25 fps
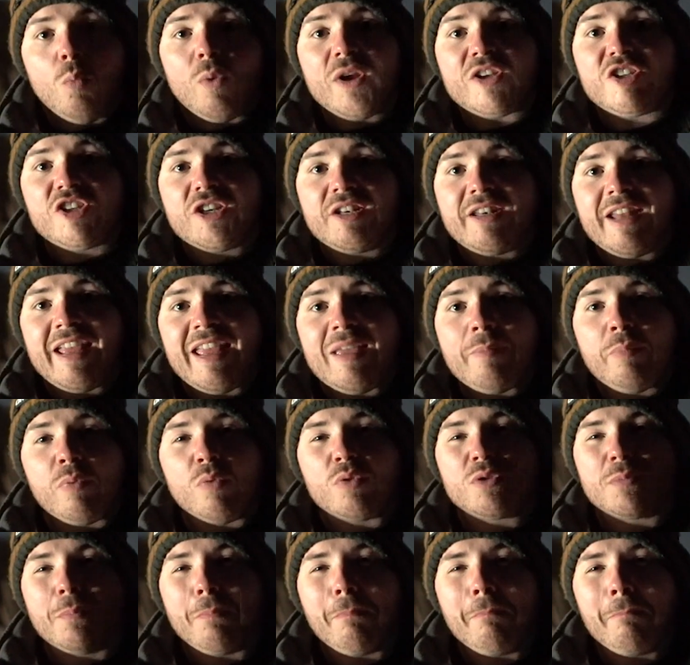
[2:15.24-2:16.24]
which
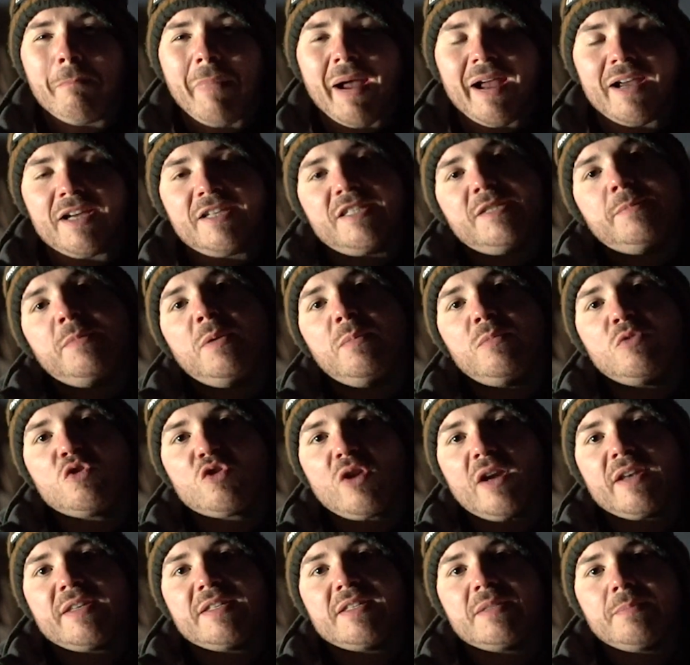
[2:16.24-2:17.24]
enables maximum
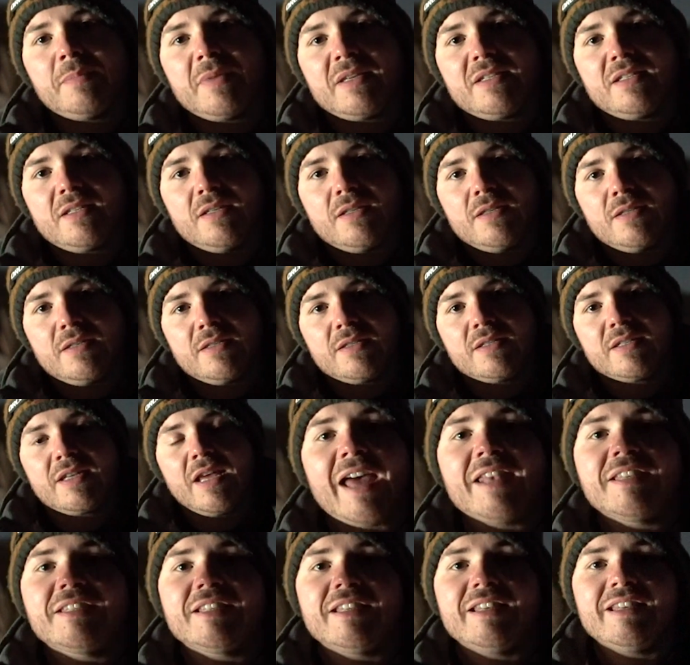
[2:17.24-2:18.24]
transmittance
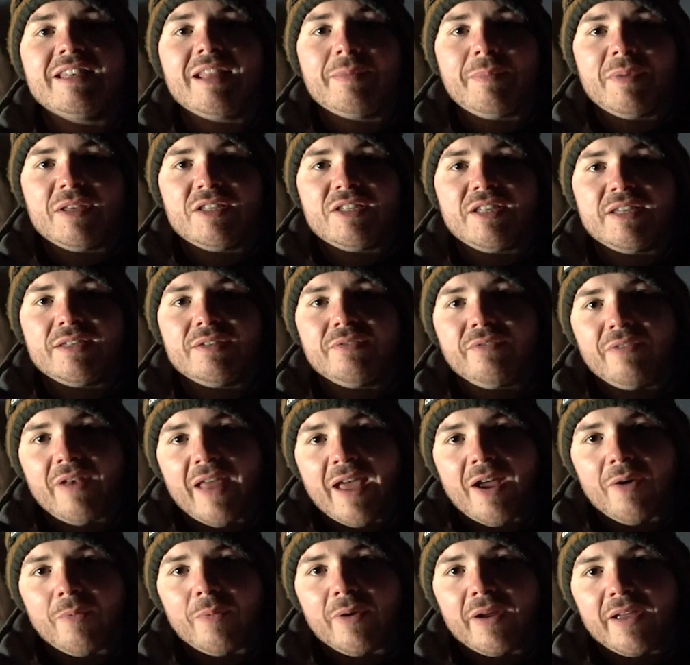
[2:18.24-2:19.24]
and limited
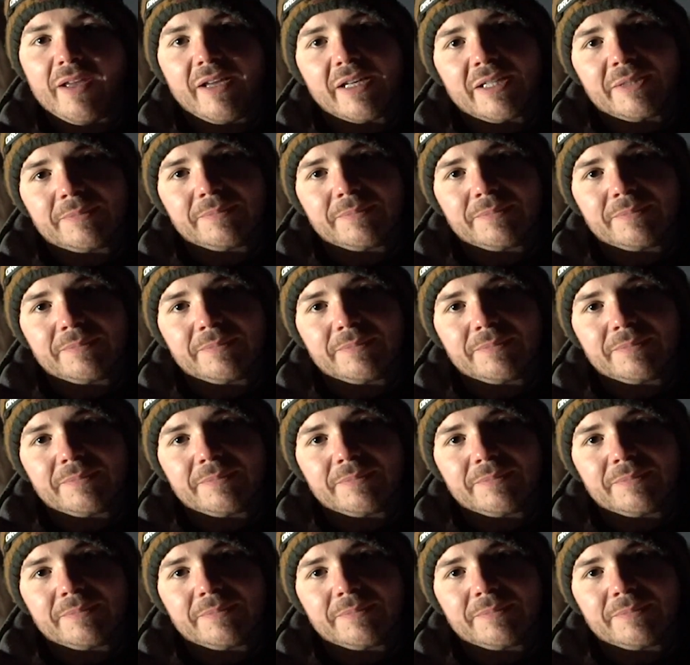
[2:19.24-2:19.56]
flaring.